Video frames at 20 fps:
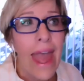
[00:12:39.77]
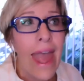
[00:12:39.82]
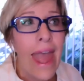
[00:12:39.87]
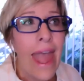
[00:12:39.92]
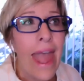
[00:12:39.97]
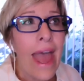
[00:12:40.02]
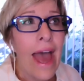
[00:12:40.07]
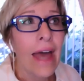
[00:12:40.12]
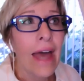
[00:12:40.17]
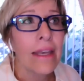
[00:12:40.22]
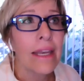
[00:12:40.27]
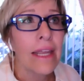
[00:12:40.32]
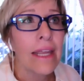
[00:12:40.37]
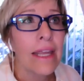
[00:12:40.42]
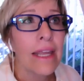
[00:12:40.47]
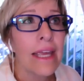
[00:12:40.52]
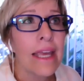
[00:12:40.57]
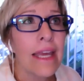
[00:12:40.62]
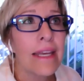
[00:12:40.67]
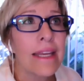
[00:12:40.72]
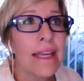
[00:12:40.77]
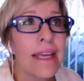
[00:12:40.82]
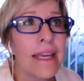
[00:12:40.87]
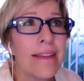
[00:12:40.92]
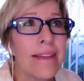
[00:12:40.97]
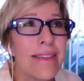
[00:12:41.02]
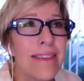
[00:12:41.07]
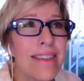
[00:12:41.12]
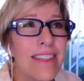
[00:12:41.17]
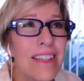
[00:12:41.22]
And it
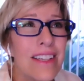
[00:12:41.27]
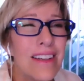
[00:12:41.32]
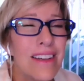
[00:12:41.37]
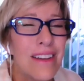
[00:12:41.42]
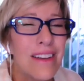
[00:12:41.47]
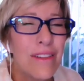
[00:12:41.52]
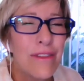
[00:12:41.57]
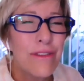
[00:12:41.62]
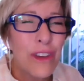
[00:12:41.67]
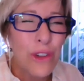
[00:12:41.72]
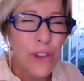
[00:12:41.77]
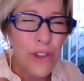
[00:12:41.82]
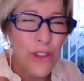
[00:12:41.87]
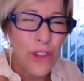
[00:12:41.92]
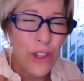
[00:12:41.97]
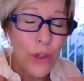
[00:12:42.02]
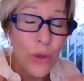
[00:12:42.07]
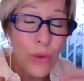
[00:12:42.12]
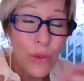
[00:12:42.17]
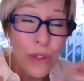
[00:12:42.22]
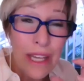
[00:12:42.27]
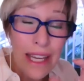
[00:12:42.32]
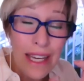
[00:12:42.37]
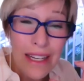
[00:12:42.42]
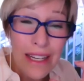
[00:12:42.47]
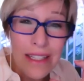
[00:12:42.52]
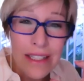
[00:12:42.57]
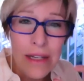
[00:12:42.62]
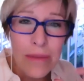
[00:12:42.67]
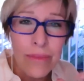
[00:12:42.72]
feels
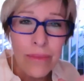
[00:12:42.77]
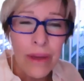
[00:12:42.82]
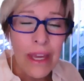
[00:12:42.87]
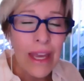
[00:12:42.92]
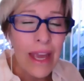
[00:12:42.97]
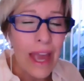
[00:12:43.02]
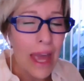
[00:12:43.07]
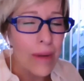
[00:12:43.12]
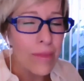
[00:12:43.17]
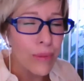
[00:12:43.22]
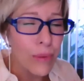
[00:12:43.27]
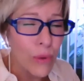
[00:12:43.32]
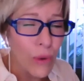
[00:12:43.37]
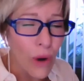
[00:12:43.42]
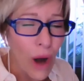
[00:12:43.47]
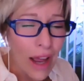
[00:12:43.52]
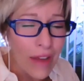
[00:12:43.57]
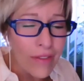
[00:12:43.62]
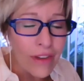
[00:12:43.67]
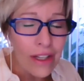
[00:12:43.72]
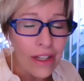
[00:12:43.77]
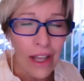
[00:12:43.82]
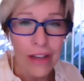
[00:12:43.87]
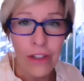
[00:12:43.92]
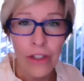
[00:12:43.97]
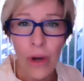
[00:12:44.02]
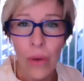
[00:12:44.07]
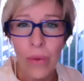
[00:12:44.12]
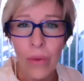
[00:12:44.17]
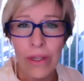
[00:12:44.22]
unique to me and private, like
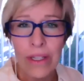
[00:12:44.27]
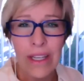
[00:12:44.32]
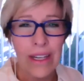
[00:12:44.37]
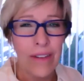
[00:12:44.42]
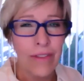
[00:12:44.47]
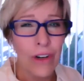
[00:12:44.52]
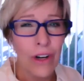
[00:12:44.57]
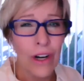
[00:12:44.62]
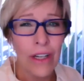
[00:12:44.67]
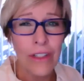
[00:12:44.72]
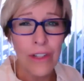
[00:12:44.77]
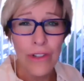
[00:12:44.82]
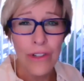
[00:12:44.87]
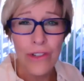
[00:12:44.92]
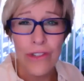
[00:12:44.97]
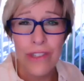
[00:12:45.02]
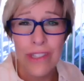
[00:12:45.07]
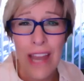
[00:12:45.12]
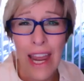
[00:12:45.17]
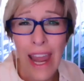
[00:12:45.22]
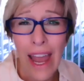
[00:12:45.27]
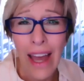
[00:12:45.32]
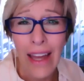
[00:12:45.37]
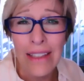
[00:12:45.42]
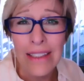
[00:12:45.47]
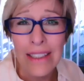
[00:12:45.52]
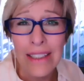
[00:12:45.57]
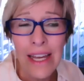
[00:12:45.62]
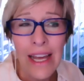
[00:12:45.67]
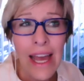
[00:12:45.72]
no one can ever
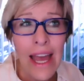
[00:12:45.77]
understand.